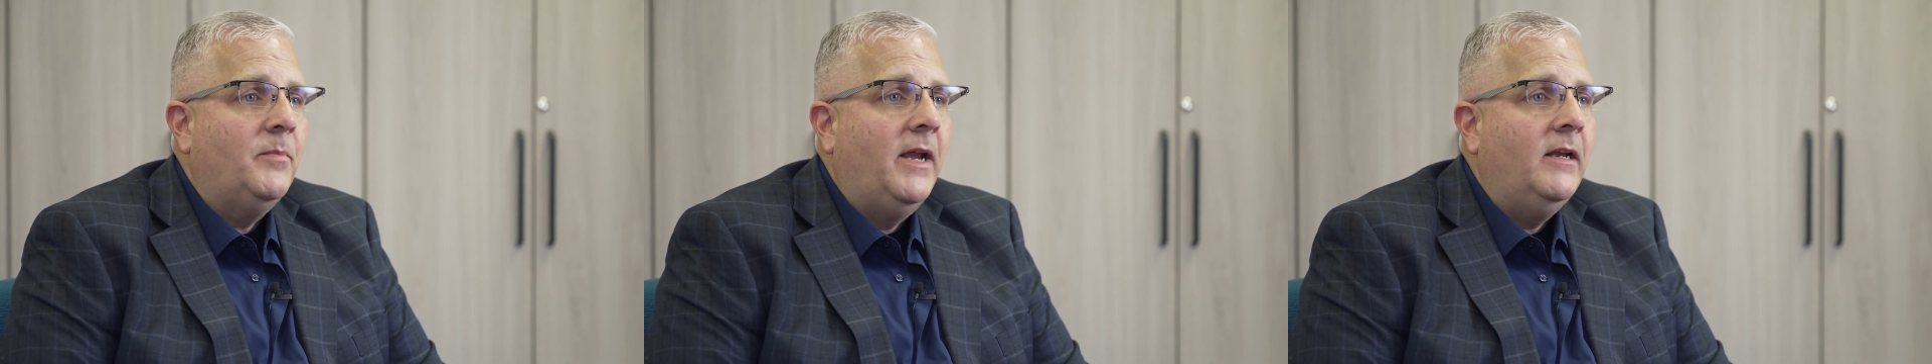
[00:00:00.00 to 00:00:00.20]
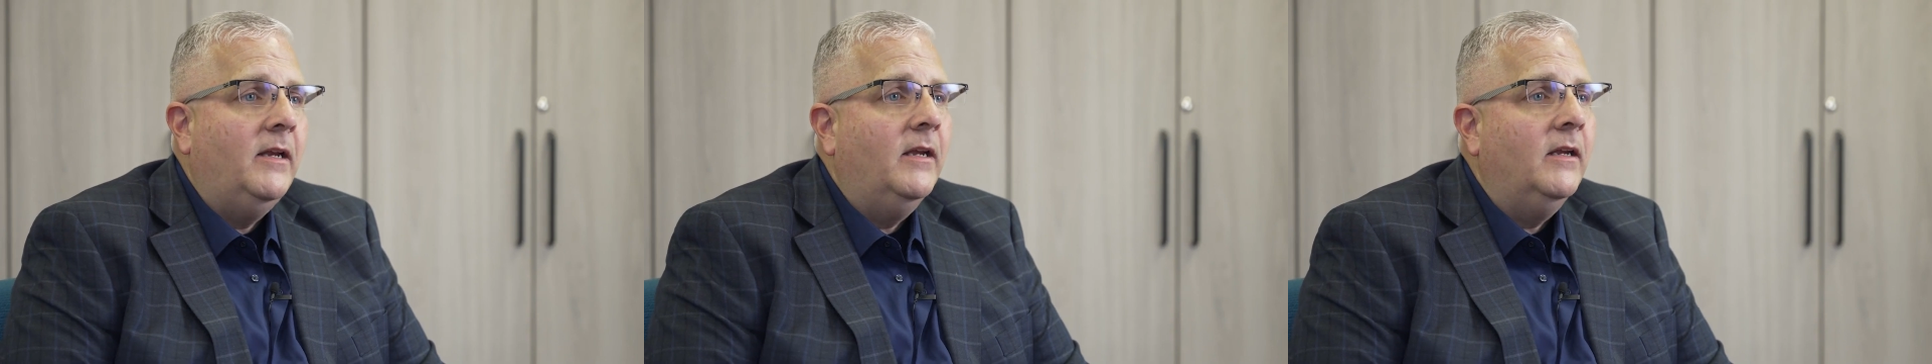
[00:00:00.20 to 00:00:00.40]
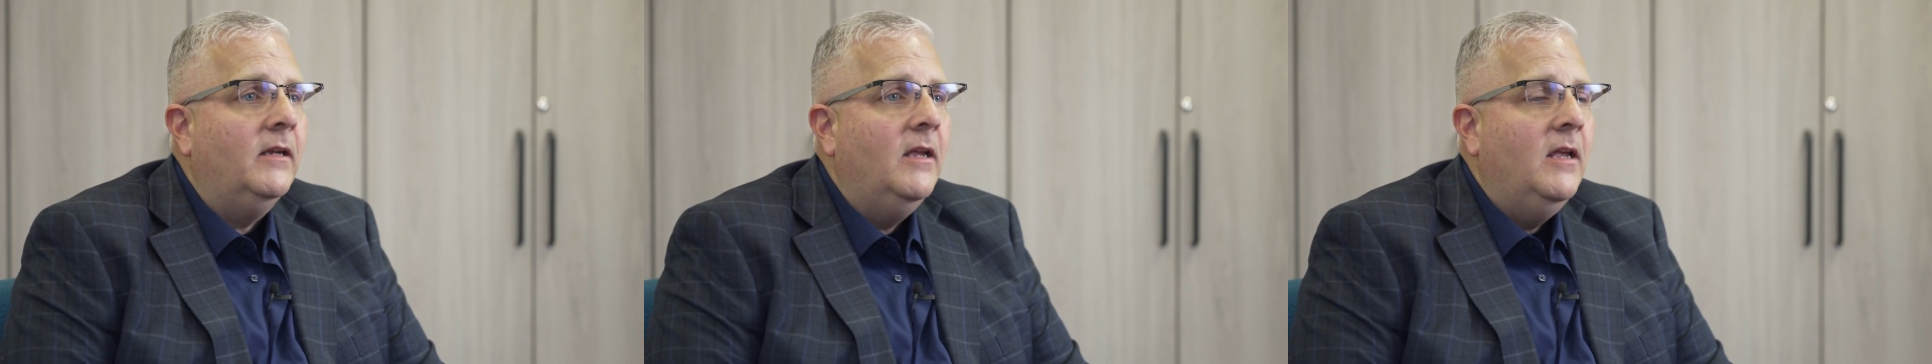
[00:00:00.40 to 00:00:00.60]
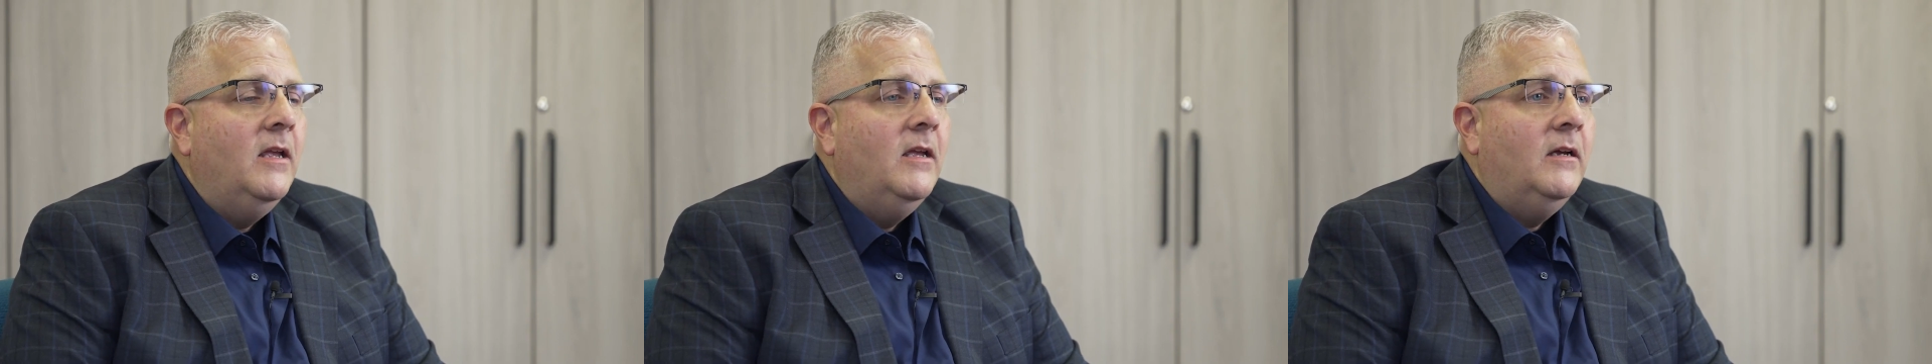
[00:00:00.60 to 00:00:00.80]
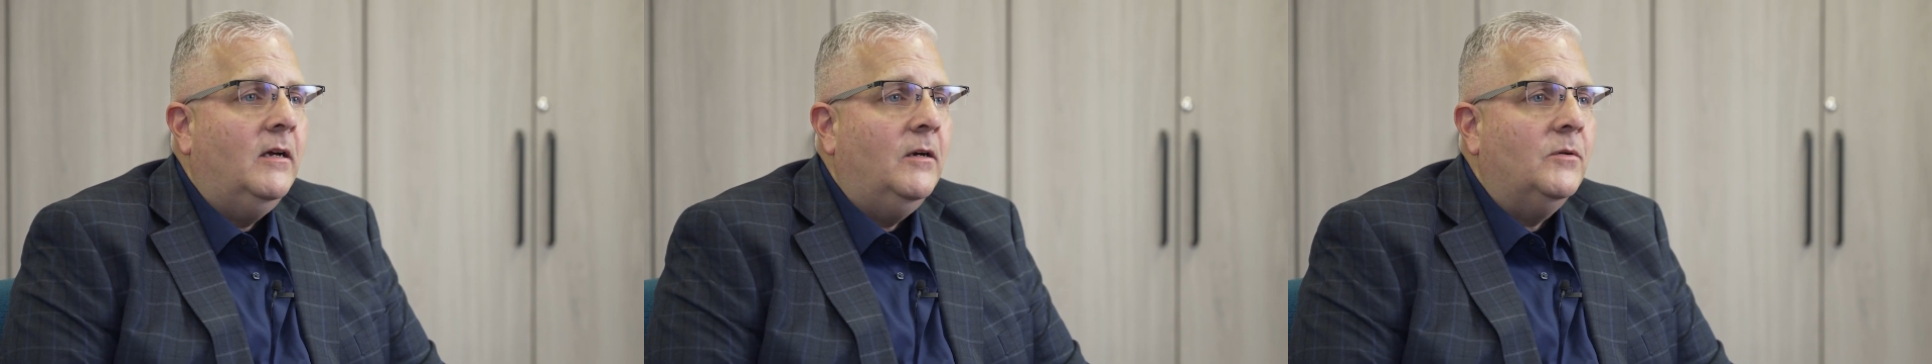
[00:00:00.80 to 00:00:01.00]
painting
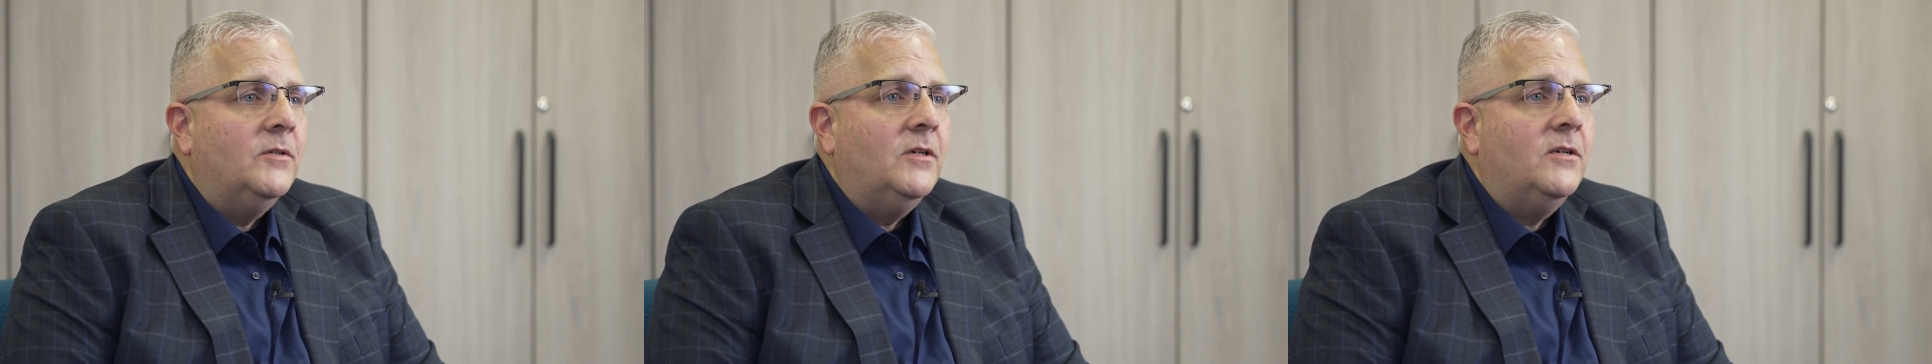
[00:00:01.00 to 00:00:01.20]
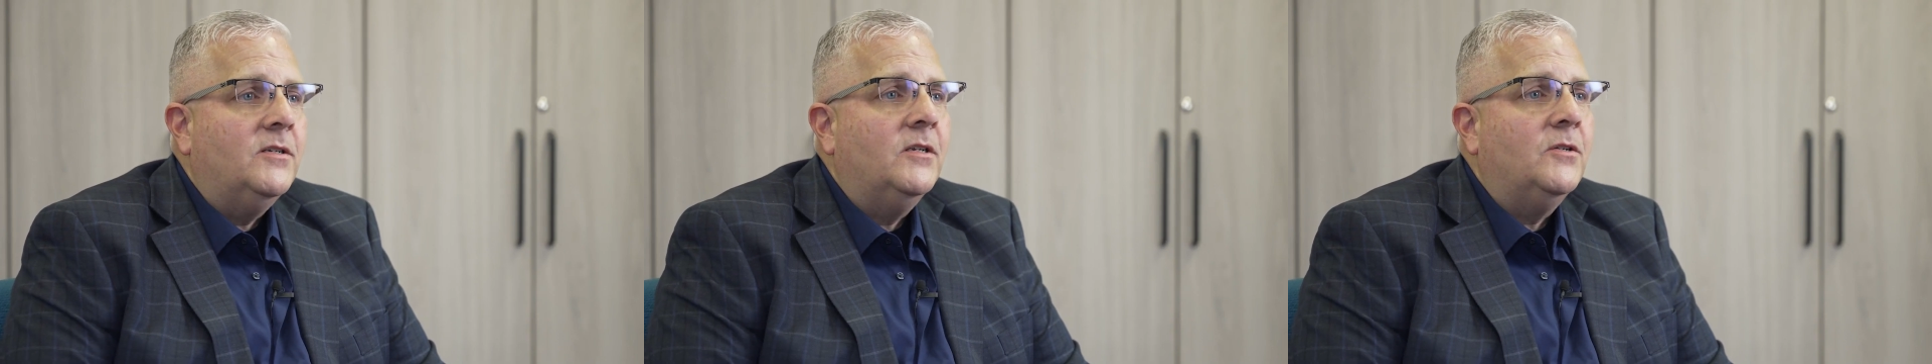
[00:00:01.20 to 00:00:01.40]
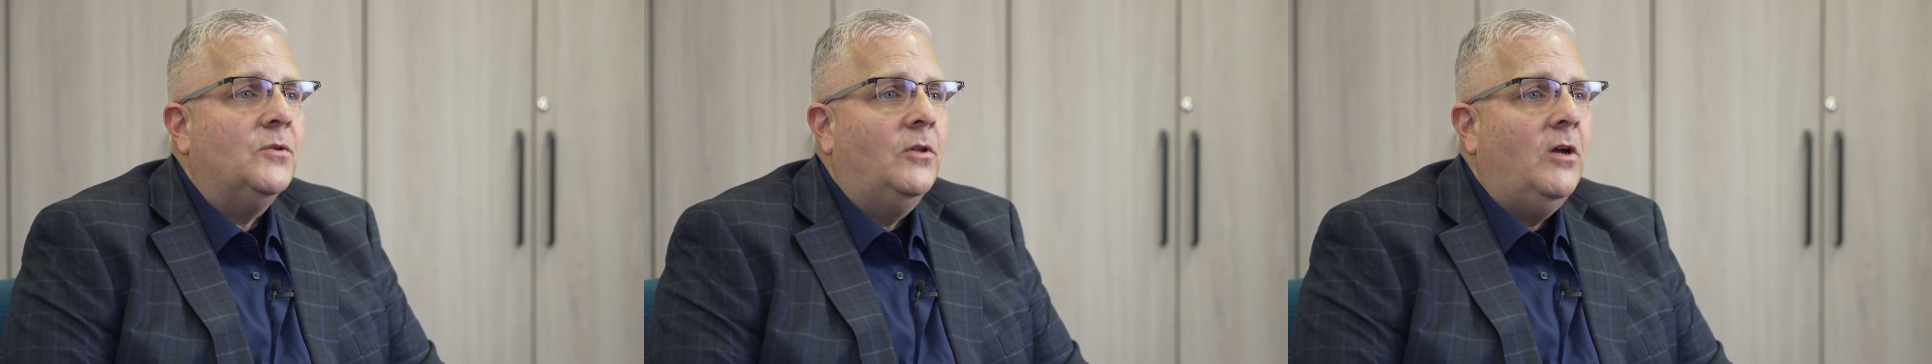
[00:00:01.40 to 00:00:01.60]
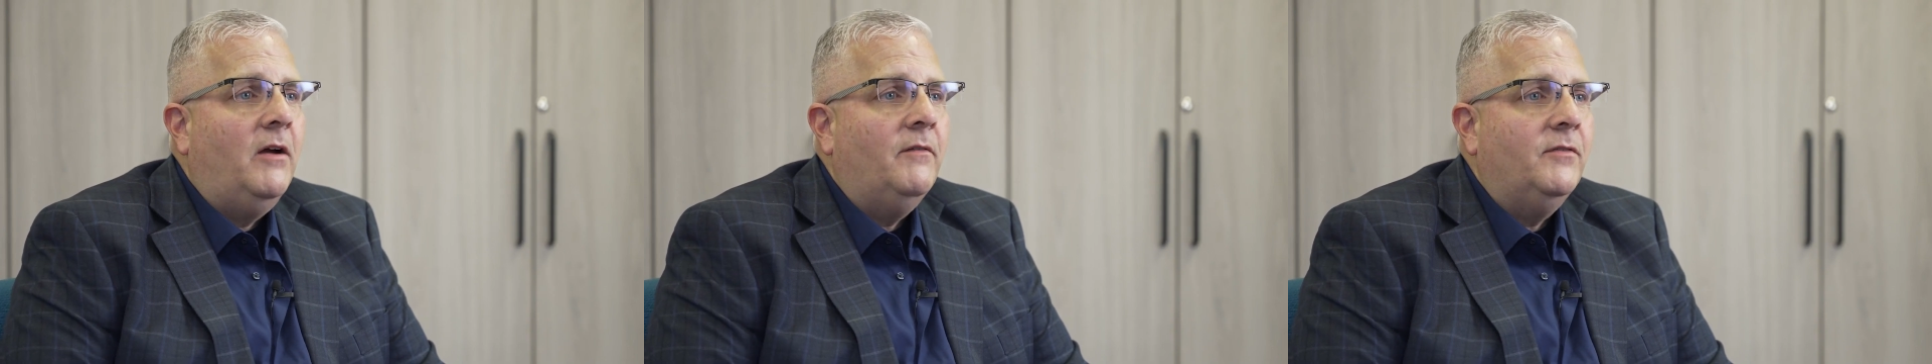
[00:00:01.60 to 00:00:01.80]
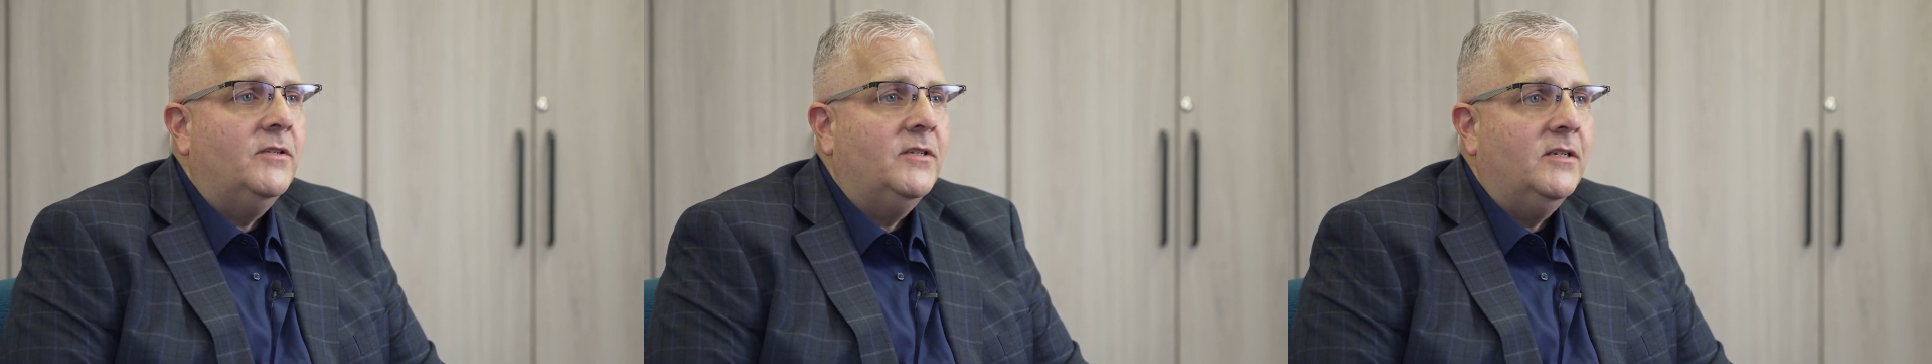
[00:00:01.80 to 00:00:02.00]
uh, was our central
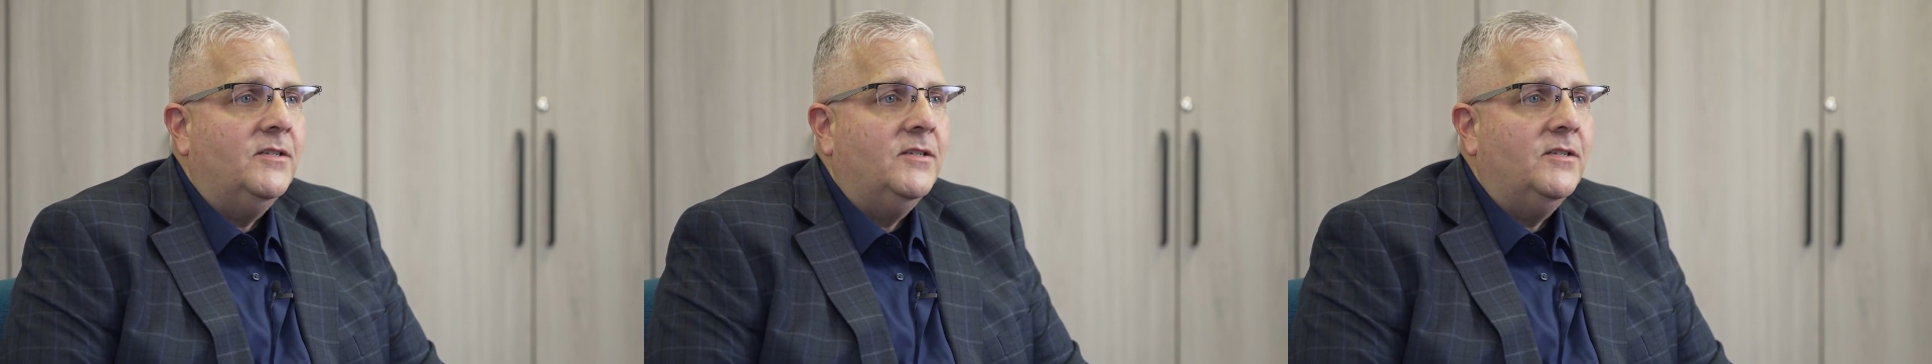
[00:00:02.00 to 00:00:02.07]
office